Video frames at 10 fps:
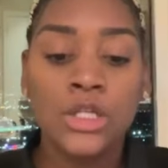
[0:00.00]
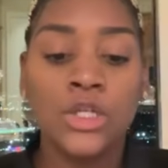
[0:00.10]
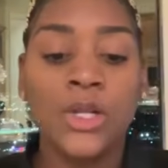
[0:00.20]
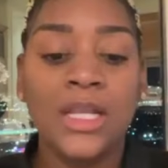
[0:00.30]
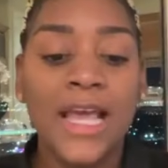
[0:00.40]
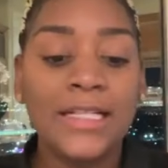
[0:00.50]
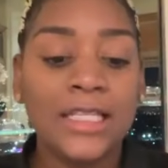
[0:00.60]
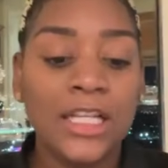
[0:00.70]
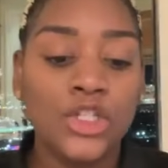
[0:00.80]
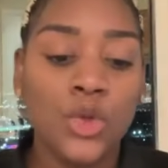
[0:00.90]
So the next
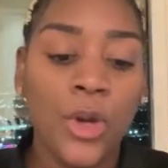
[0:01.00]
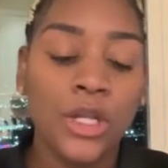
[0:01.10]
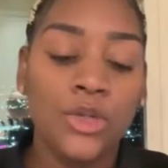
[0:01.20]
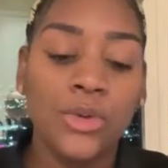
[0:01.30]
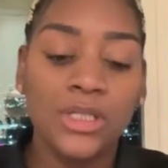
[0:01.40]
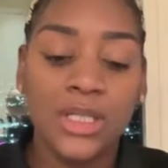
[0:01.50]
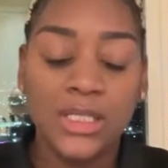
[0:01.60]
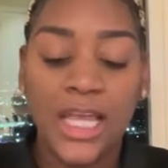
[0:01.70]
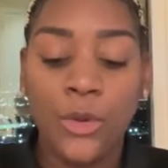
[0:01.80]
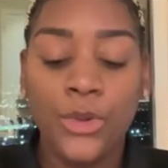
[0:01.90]
thing that you want to do to
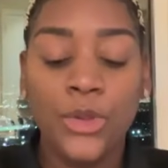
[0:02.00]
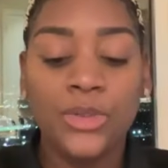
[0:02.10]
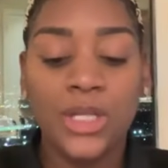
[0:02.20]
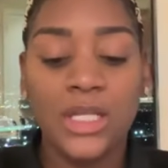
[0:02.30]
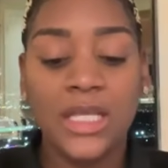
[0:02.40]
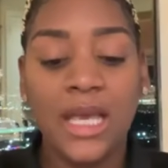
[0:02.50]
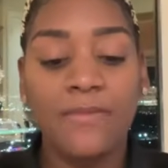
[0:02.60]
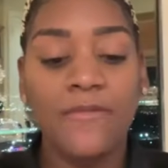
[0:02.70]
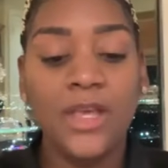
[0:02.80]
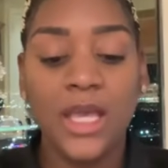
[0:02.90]
take with you to the
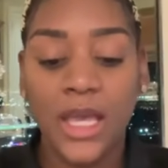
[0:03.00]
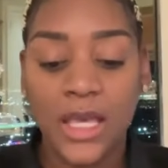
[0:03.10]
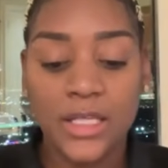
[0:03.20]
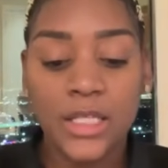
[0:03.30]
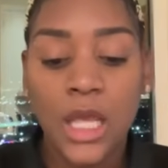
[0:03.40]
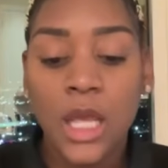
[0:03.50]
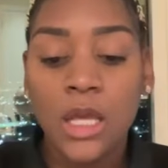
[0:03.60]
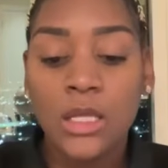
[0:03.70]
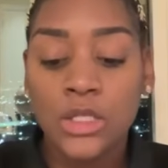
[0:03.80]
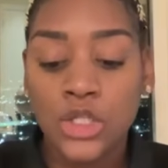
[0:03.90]
DMV is,
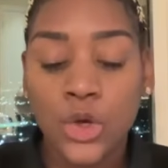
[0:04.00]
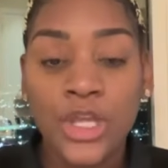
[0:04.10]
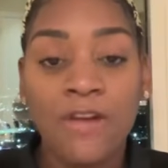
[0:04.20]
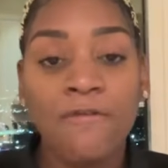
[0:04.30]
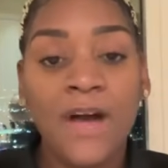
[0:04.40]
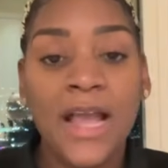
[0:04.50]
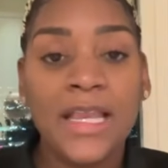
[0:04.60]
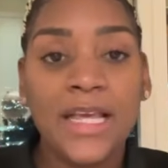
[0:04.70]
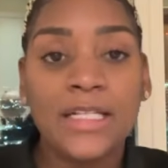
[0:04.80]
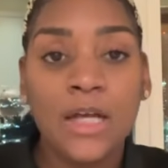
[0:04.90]
so your
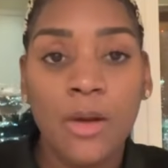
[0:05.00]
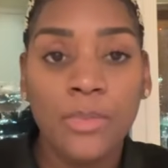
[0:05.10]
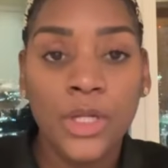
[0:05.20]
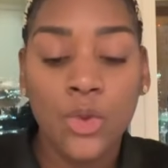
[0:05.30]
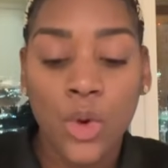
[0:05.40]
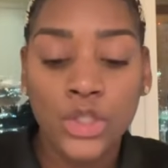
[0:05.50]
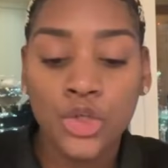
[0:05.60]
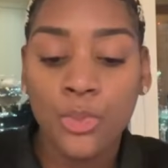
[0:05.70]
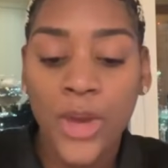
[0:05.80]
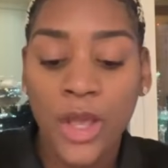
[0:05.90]
finance company,
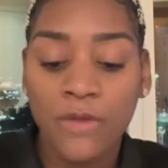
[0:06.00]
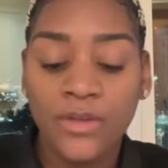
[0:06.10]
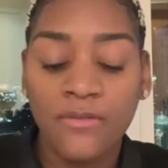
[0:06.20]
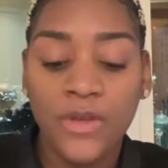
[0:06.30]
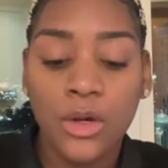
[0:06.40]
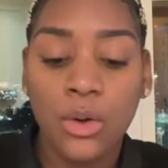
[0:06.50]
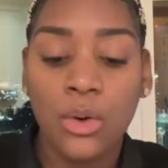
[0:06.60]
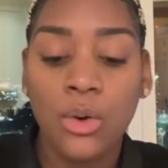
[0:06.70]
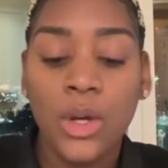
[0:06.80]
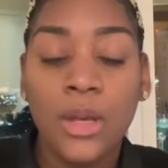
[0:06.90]
once you pay off the
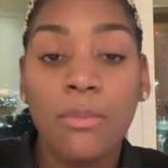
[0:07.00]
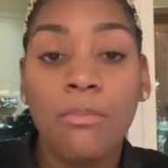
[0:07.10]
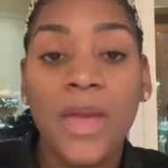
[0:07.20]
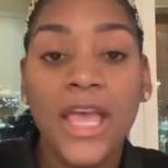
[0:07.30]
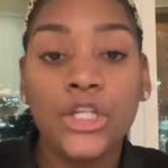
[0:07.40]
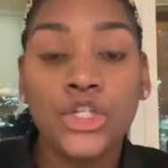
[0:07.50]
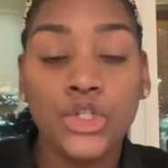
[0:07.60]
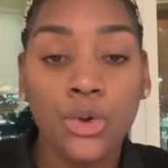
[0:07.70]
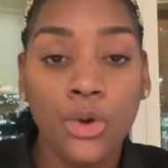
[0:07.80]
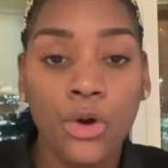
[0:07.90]
vehicle, make
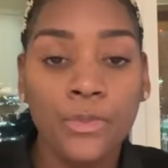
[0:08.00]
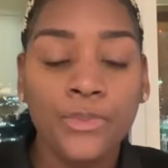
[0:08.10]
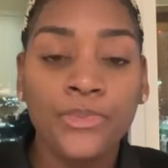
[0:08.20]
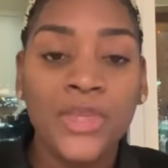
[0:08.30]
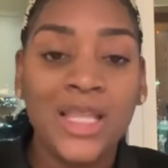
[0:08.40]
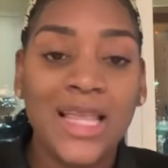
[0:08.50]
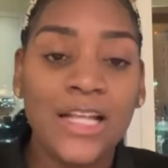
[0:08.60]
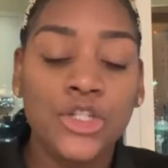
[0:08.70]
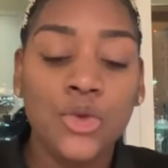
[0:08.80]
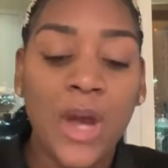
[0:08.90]
sure
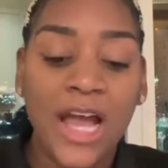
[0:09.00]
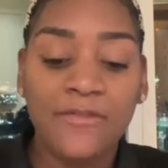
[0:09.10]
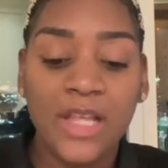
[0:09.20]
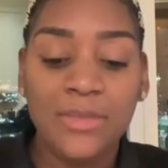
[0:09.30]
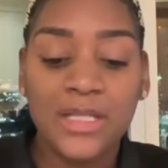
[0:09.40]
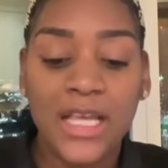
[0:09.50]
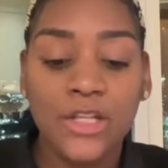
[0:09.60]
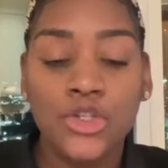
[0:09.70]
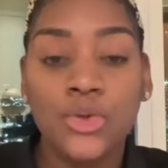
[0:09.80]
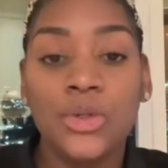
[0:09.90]
that you have them
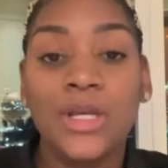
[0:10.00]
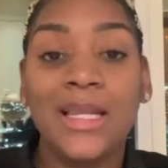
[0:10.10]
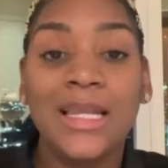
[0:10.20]
send you your